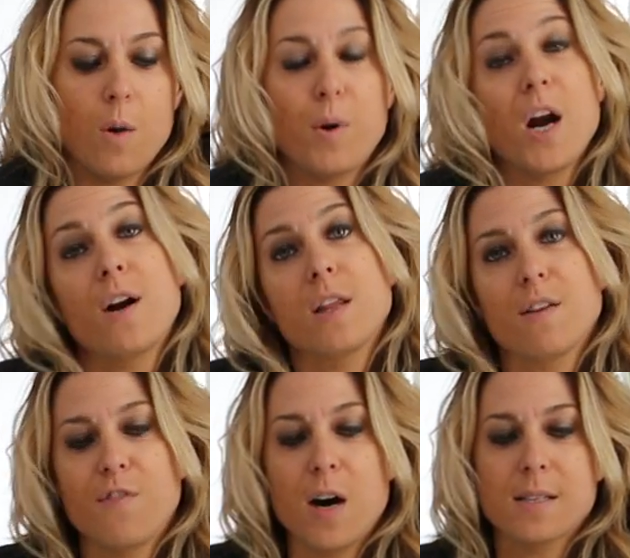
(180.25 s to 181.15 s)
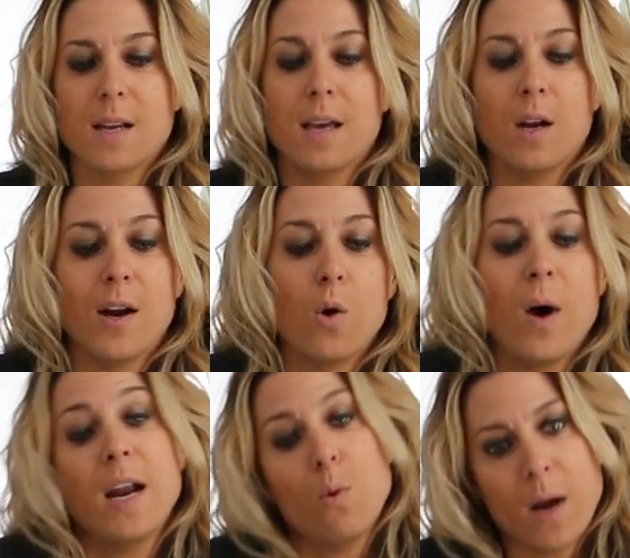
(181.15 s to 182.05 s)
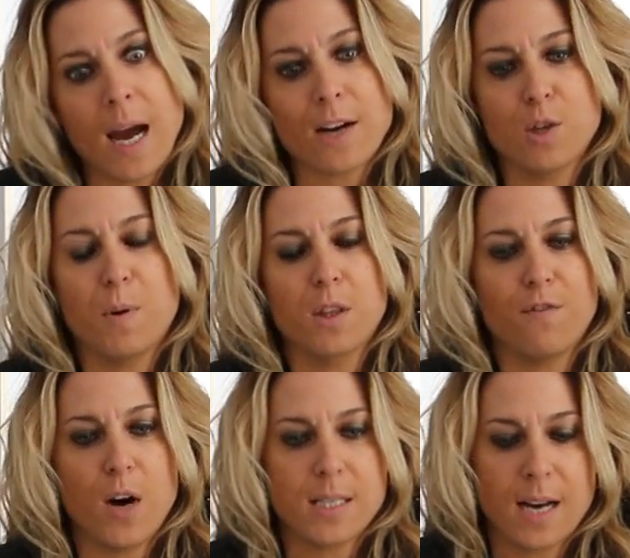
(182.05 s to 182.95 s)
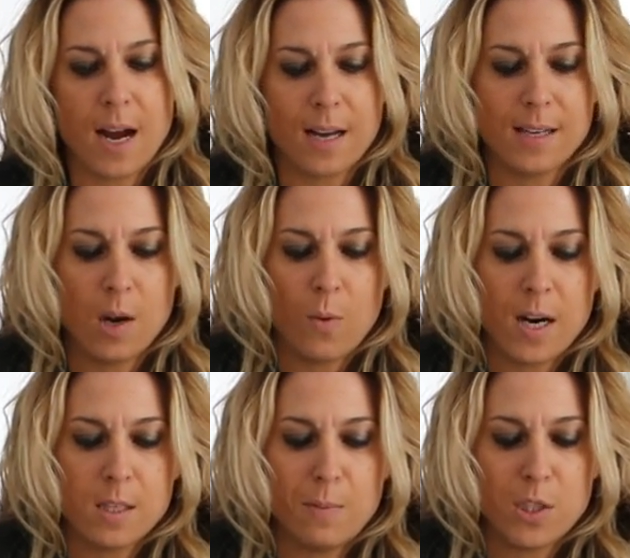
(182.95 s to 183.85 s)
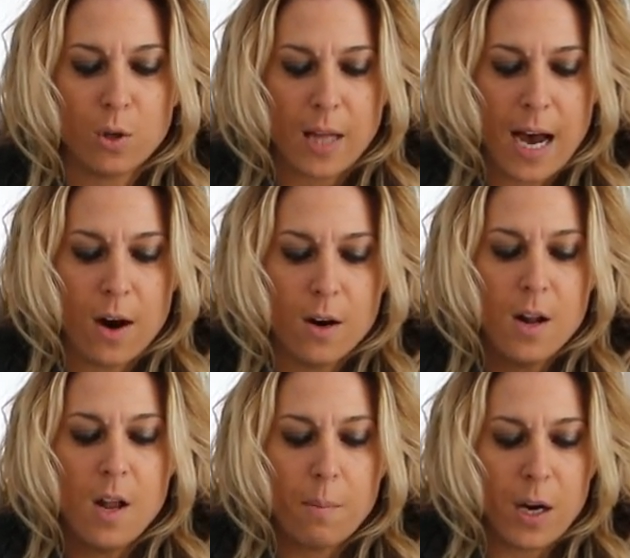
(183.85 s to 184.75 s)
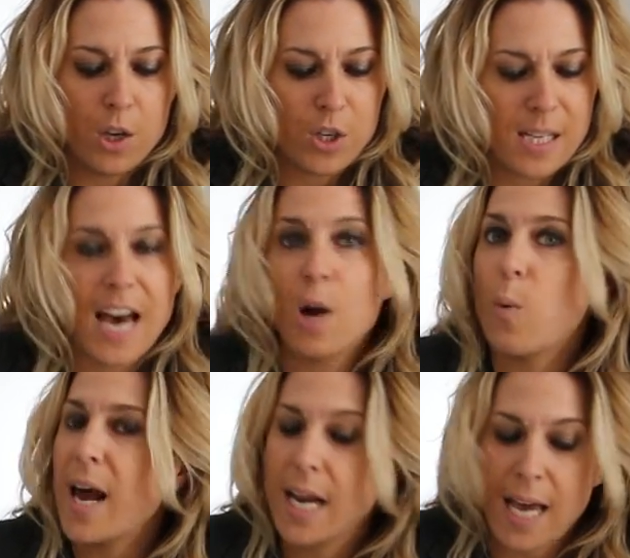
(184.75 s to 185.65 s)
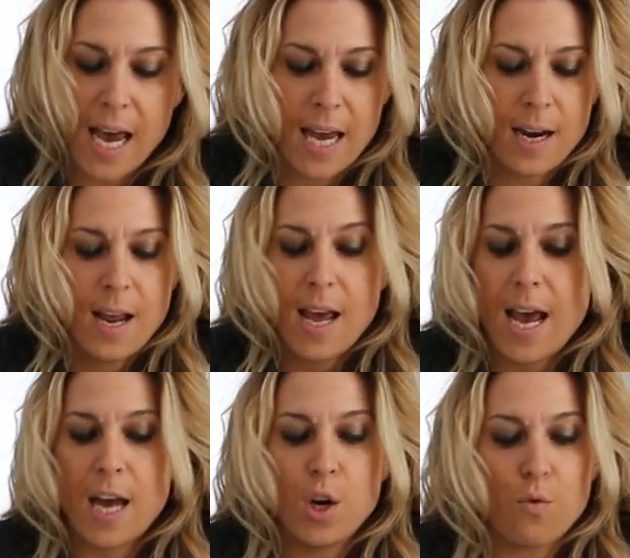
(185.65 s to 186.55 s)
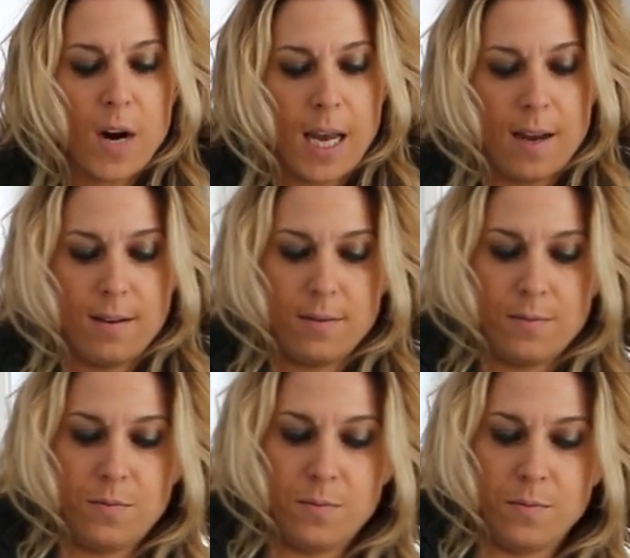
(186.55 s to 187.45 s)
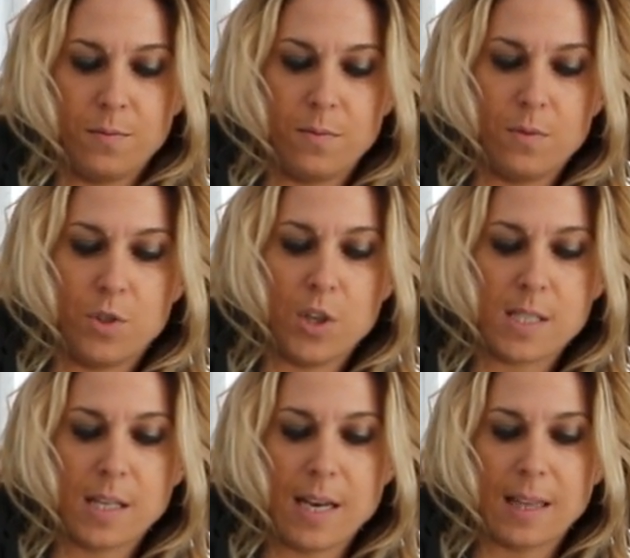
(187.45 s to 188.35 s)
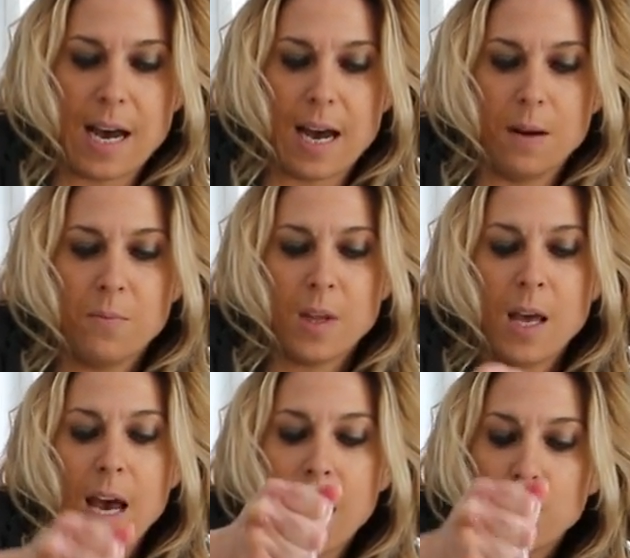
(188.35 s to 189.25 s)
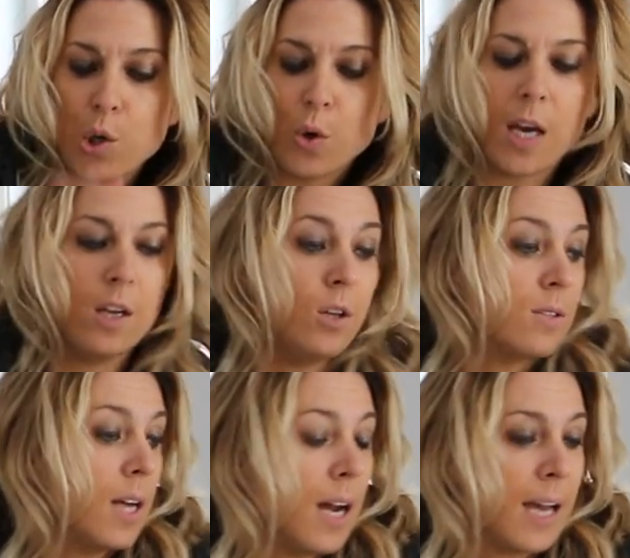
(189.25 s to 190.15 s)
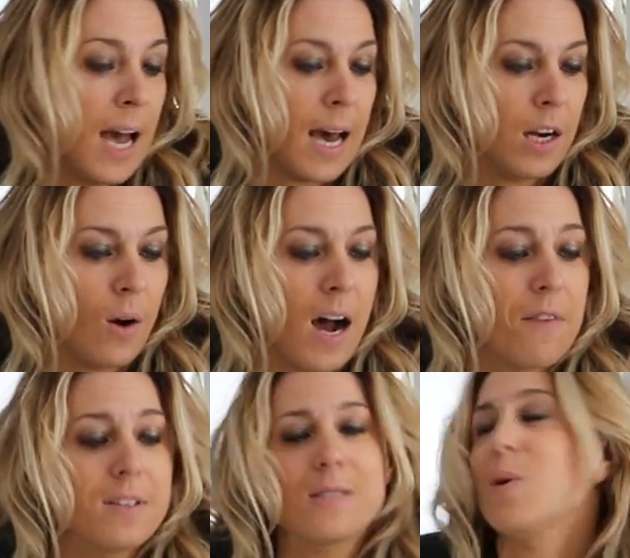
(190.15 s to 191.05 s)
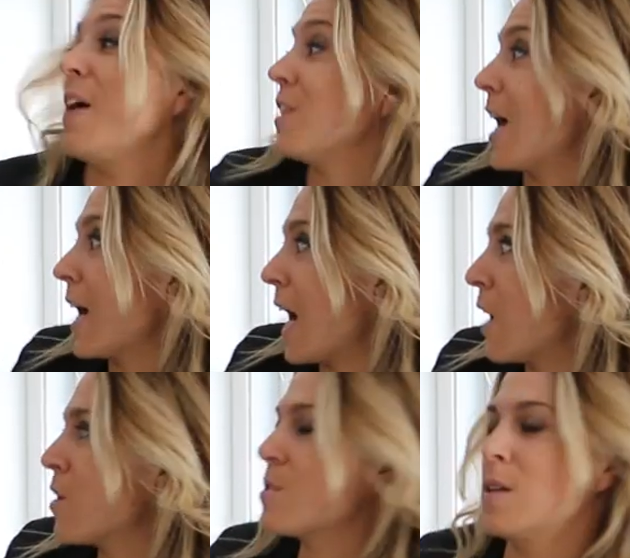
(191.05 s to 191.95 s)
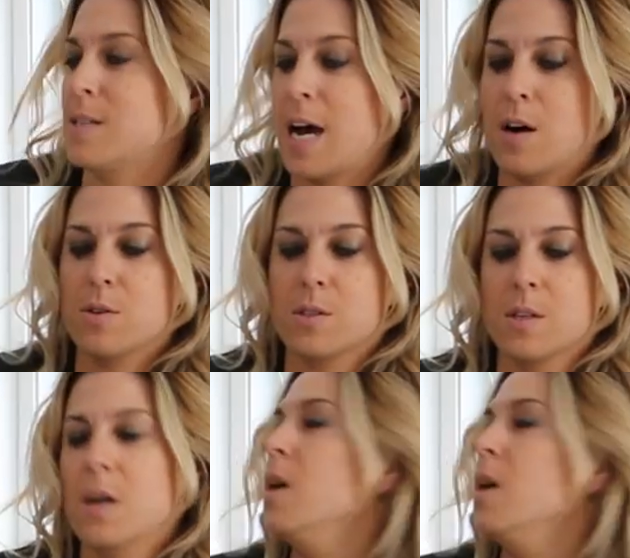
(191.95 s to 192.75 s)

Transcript: or put it underneath the faucet. You know, I don't, I didn't want to actually put the faucet on because I didn't want it to be too loud. But you just get it wet again and you wring it, just like that and you can use it again. You know, obviously we have a lot of counters in this house.